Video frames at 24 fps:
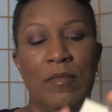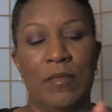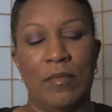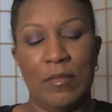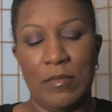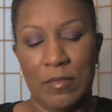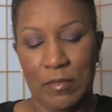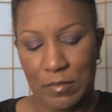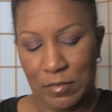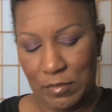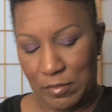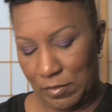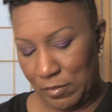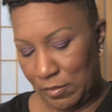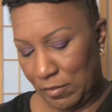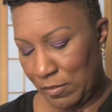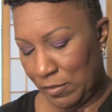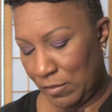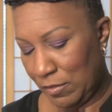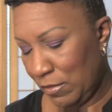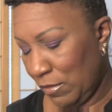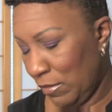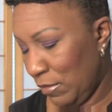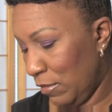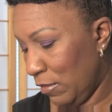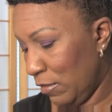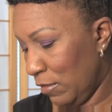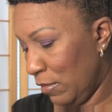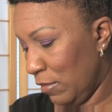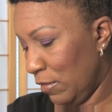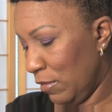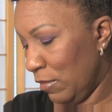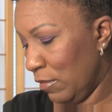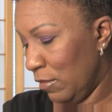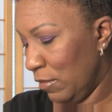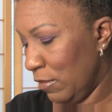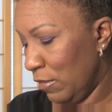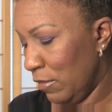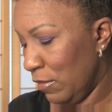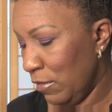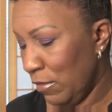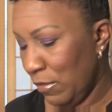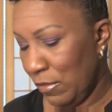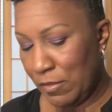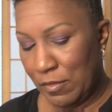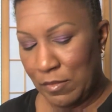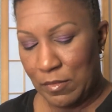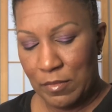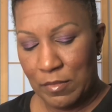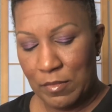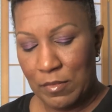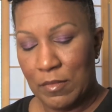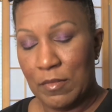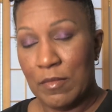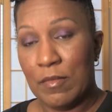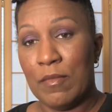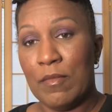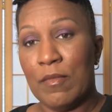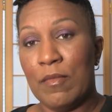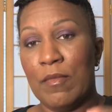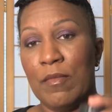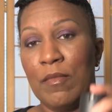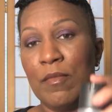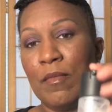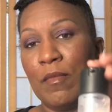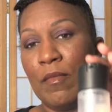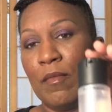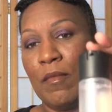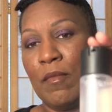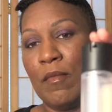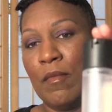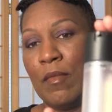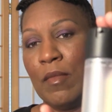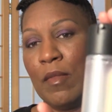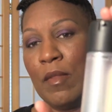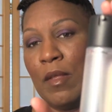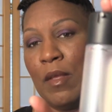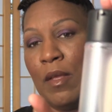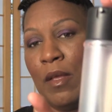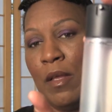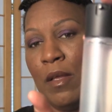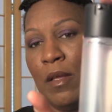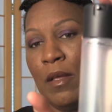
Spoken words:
[no speech]